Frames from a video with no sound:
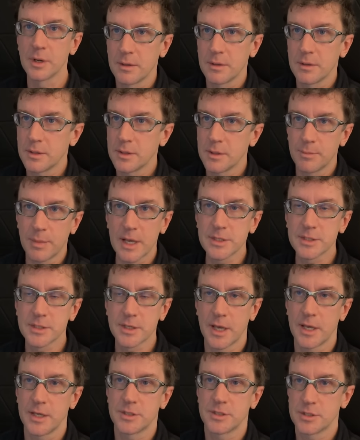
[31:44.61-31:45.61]
in the best
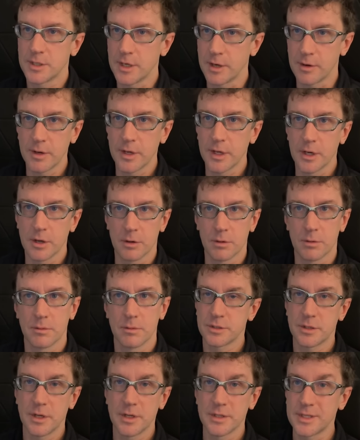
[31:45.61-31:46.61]
case scenario,
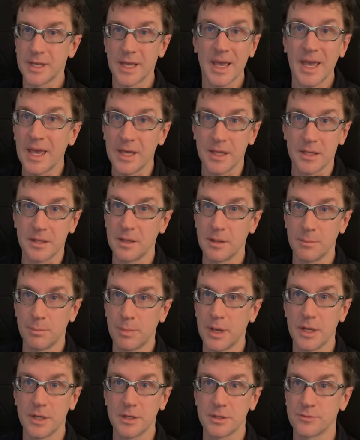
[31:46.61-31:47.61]
it's a hit that
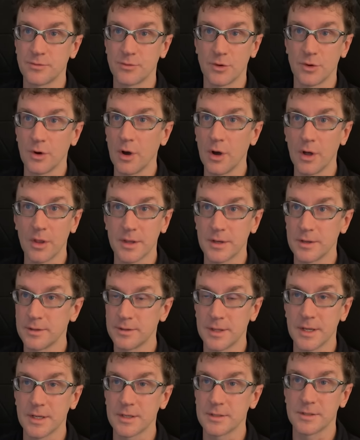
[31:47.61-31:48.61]
pays for all the
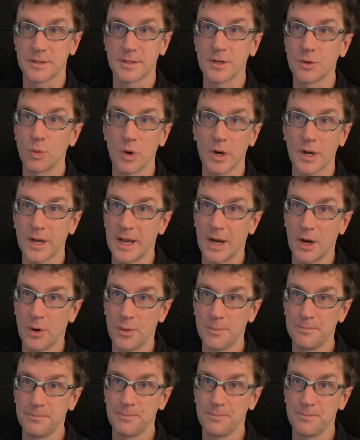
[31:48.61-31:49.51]
things that didn't work out.